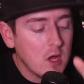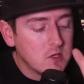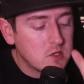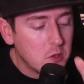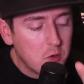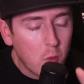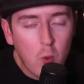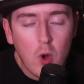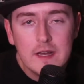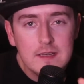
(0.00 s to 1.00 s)
So the
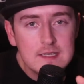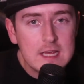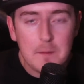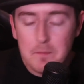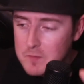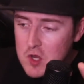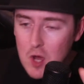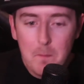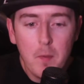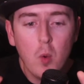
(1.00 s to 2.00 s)
one tip,
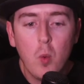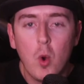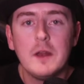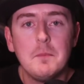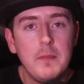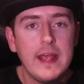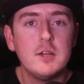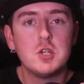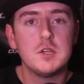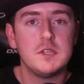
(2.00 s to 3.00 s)
number one
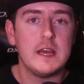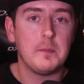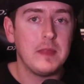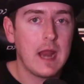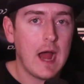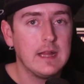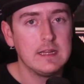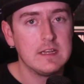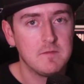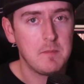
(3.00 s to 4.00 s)
major tip that I
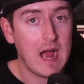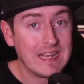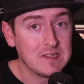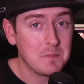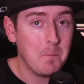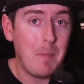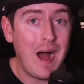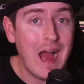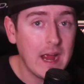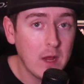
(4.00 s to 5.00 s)
live by is
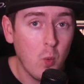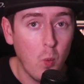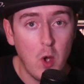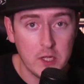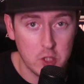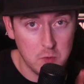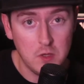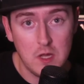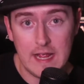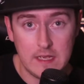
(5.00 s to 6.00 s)
buy what you
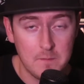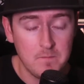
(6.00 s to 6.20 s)
like.